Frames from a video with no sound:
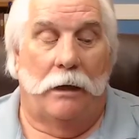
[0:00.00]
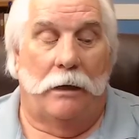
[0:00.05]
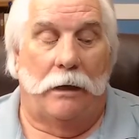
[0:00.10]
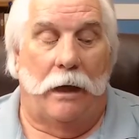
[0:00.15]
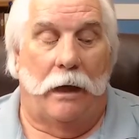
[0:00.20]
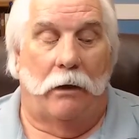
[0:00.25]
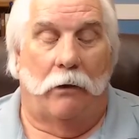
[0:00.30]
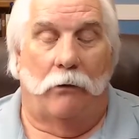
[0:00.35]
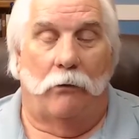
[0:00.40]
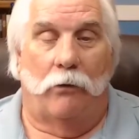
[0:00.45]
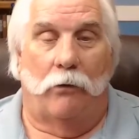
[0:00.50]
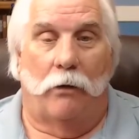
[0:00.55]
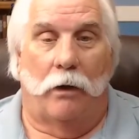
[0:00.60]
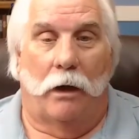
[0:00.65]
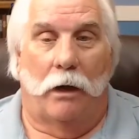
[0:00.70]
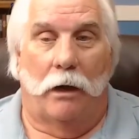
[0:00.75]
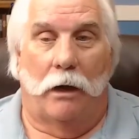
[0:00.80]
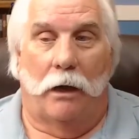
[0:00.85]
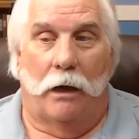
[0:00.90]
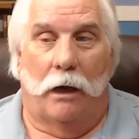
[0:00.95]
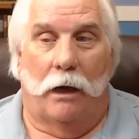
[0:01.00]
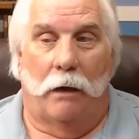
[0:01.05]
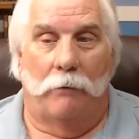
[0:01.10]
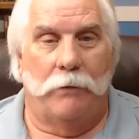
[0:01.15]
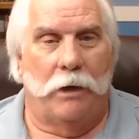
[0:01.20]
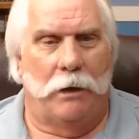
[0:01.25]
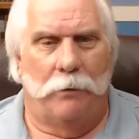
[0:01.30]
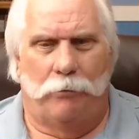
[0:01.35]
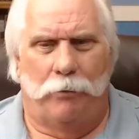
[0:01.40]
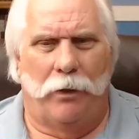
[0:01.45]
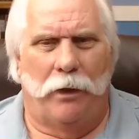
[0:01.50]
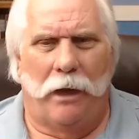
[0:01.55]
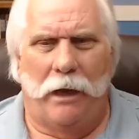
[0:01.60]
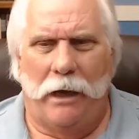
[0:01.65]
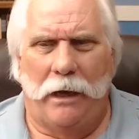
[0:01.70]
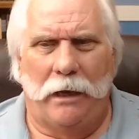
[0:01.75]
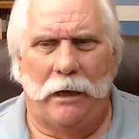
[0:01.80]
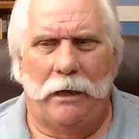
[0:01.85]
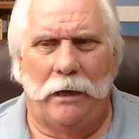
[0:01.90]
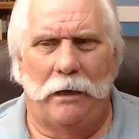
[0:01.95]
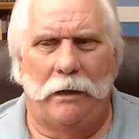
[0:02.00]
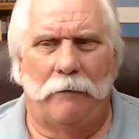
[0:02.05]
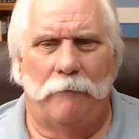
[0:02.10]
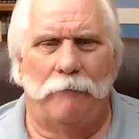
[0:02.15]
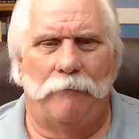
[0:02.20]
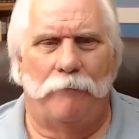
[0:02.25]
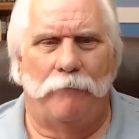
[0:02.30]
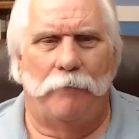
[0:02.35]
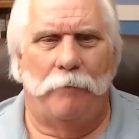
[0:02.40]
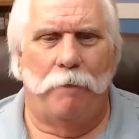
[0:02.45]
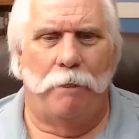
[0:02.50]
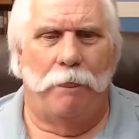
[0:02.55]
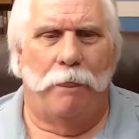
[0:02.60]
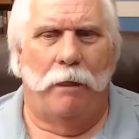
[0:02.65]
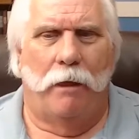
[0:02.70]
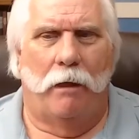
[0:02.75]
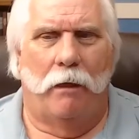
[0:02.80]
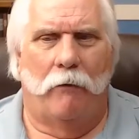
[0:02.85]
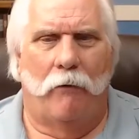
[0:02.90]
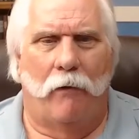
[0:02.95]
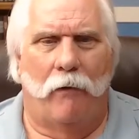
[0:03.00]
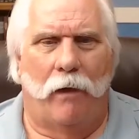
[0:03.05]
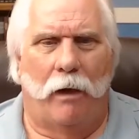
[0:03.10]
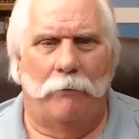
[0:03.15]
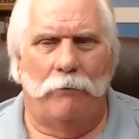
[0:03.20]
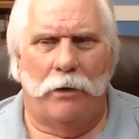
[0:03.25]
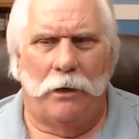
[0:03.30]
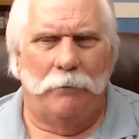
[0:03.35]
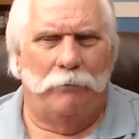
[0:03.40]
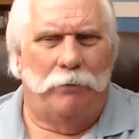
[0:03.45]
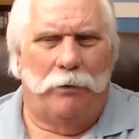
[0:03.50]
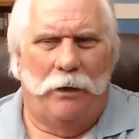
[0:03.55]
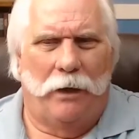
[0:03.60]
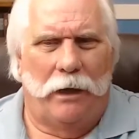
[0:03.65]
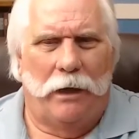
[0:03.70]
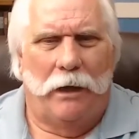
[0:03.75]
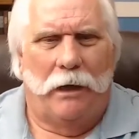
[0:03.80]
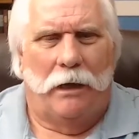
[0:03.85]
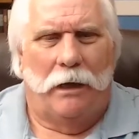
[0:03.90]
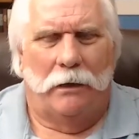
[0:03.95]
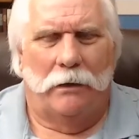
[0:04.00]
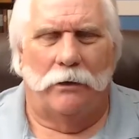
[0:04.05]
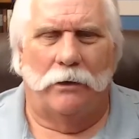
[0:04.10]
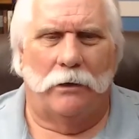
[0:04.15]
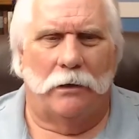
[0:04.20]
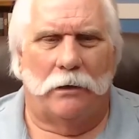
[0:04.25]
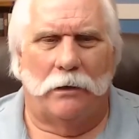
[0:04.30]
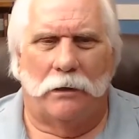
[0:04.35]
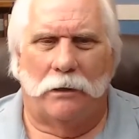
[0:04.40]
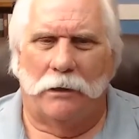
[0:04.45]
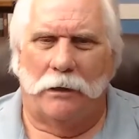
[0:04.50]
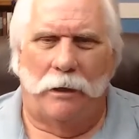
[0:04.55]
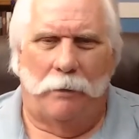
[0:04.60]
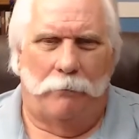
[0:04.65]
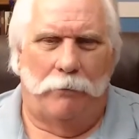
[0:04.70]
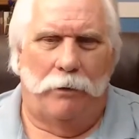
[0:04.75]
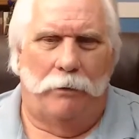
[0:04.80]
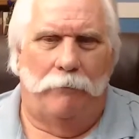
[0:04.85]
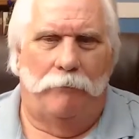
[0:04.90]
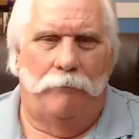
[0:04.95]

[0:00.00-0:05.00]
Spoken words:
Now, I'm going to play a little clip,